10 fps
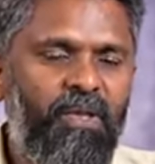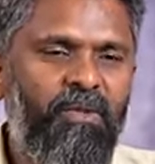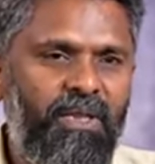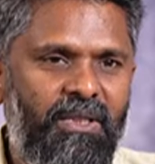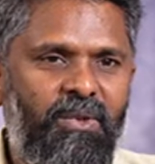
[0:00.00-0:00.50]
So
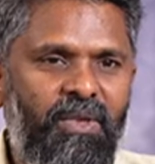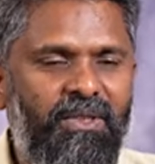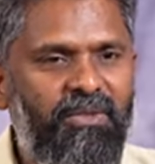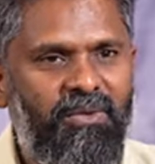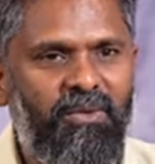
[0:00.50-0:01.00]
that's what.
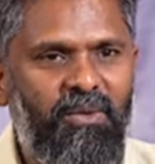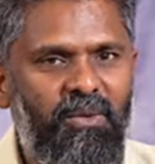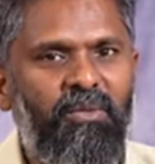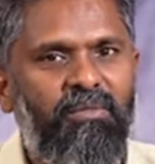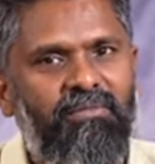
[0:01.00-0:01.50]
So
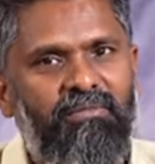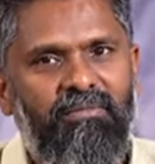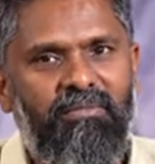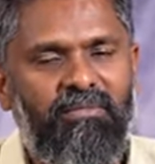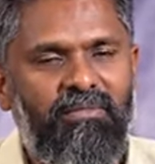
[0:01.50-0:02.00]

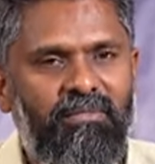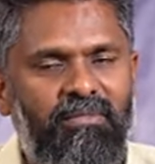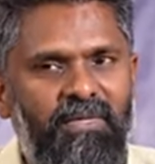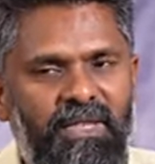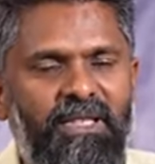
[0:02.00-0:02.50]

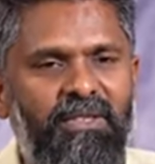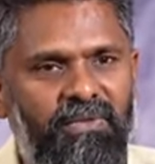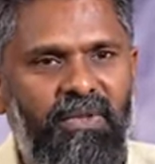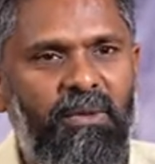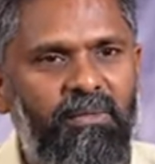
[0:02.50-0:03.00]
this
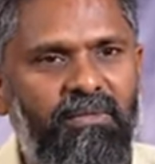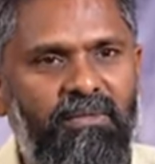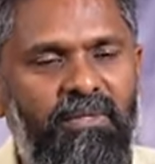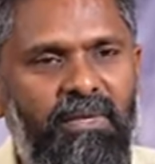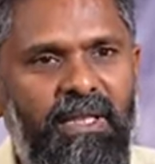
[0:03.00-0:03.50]
film
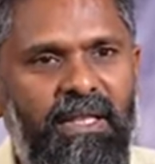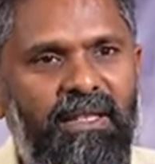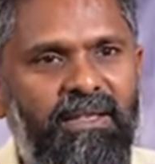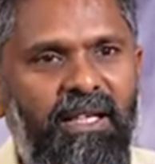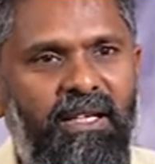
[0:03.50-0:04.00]

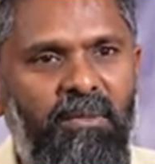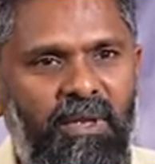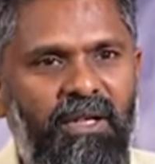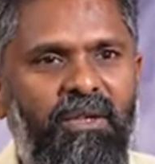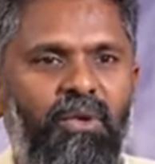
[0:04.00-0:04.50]
is like a
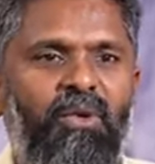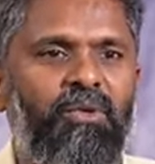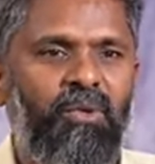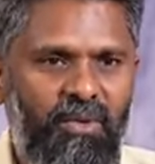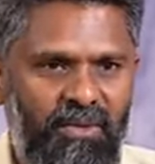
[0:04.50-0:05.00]
mirror to your
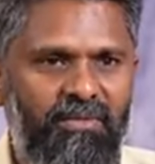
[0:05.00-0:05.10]
soul,